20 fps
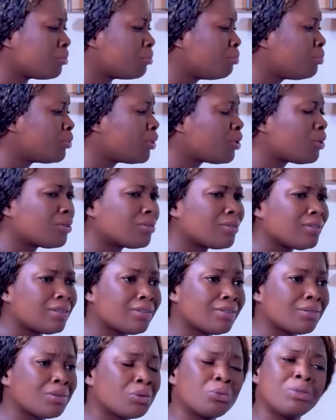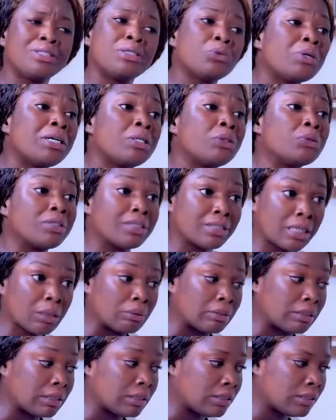But with
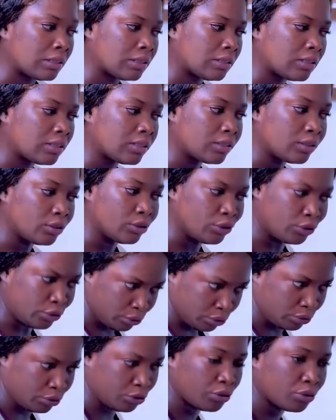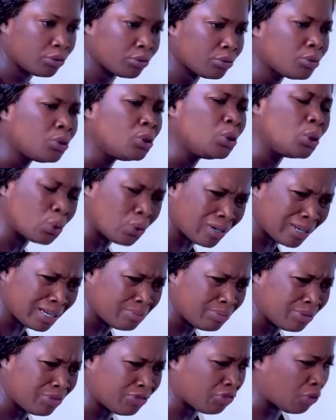the way you're sounding, do you
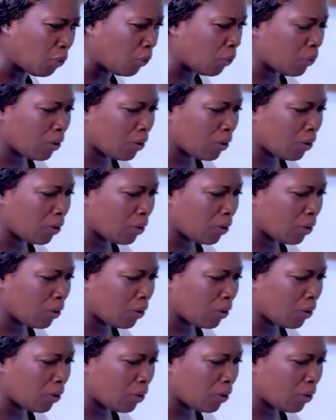know